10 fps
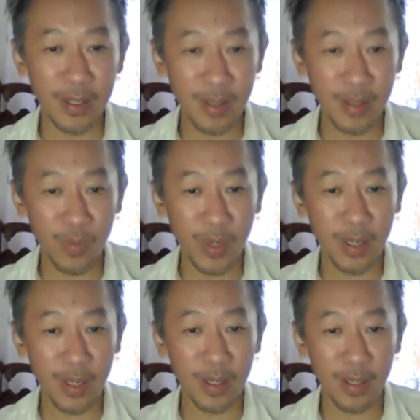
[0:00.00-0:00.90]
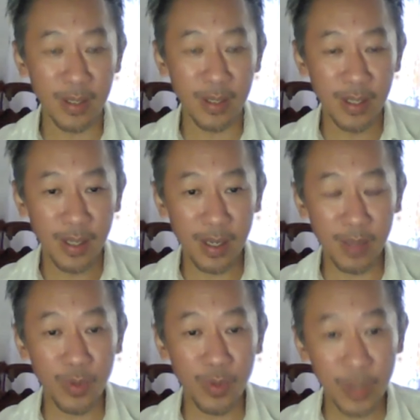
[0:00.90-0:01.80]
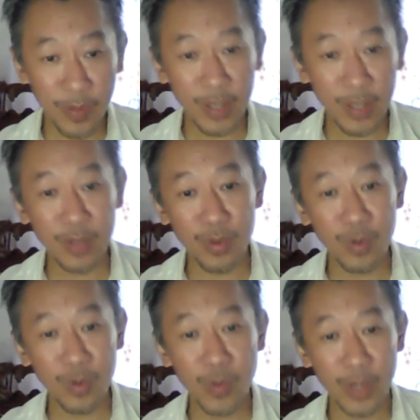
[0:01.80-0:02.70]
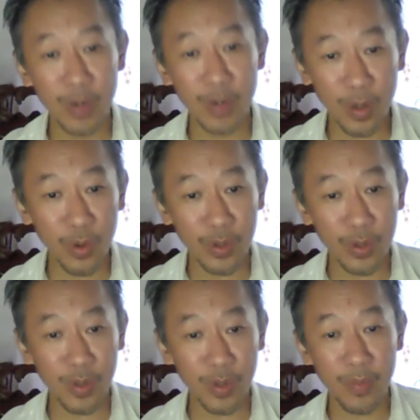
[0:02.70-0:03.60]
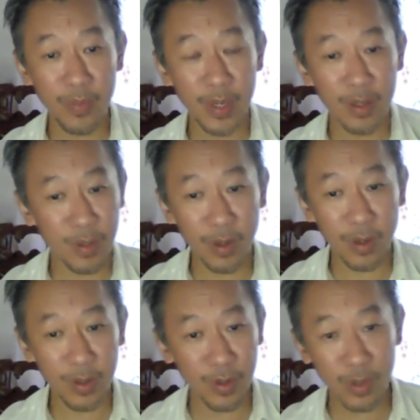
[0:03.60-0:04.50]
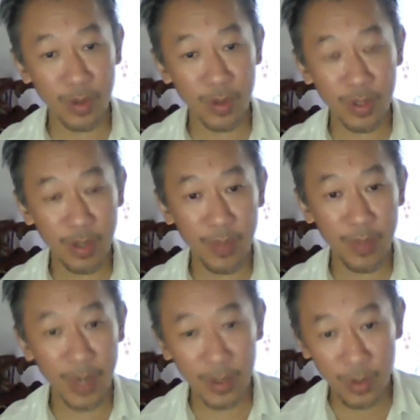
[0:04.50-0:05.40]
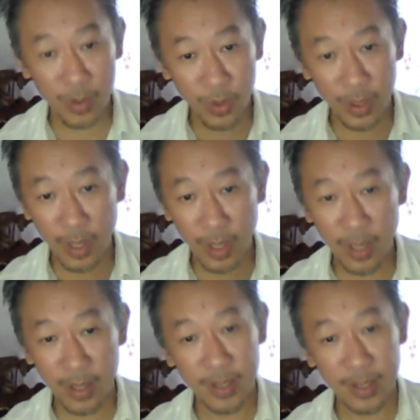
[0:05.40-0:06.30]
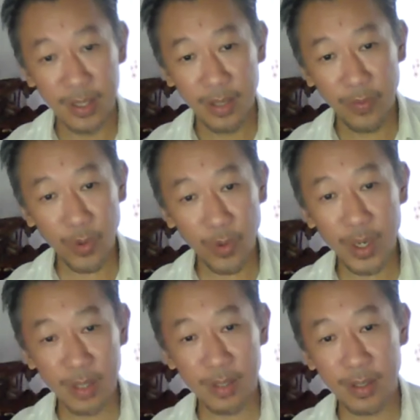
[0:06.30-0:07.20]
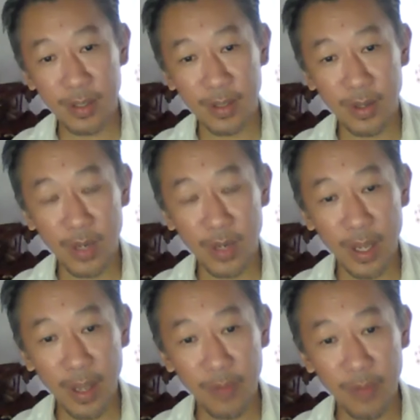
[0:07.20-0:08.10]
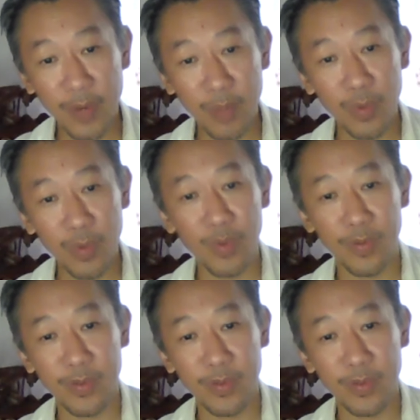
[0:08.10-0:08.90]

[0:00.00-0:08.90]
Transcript: somewhat motivated to do when you're close to him, because all those close to him are totally focused on every move.